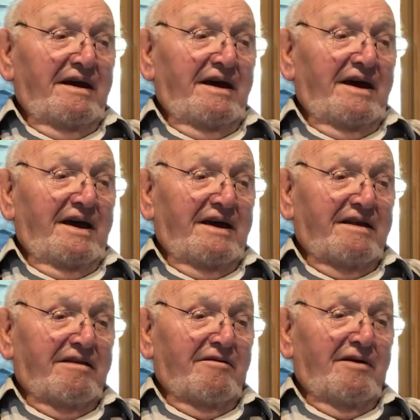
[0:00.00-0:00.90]
And
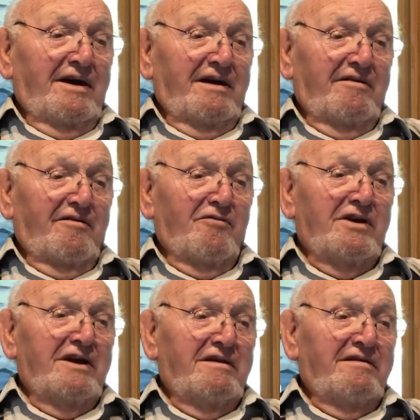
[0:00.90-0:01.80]
so I
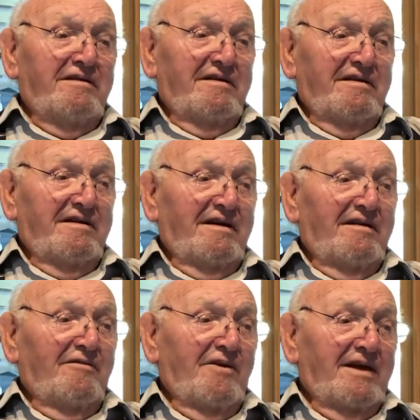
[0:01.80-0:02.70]
agreed,
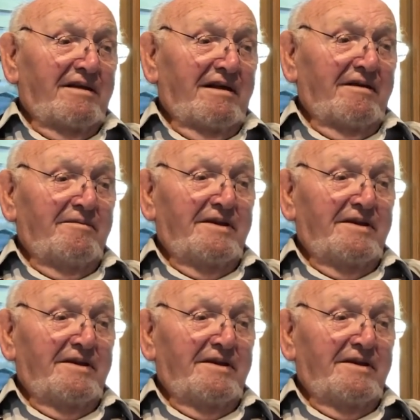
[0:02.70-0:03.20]
I'll wrestle him.